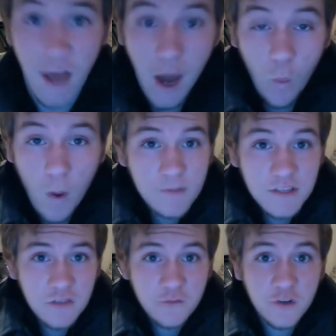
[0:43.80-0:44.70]
Why was
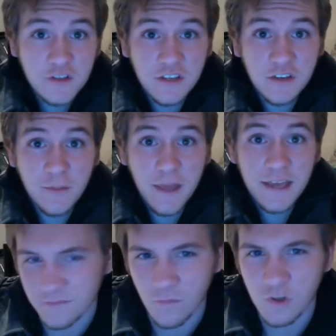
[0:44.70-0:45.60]
that the first thing that came to my
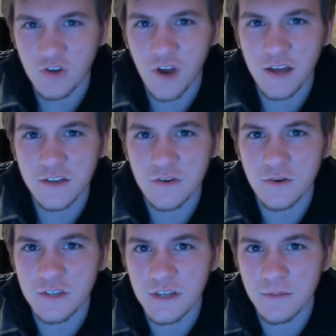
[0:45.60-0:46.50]
head? What's your highest score
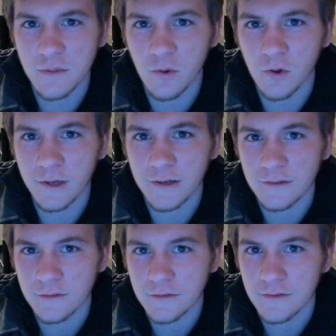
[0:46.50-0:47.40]
in tenpin bowling?
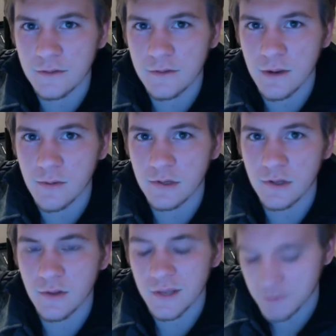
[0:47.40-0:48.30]
That's what I want to know.
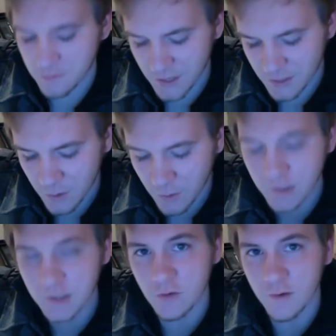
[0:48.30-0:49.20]
That's what I want to
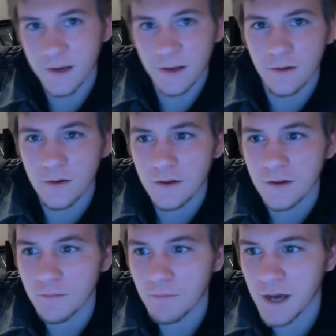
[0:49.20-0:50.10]
know right now.
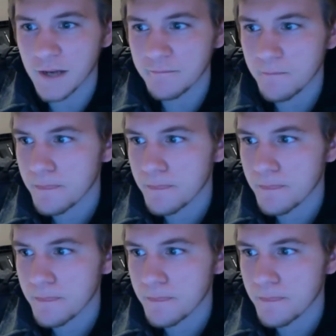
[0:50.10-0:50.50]
Mine?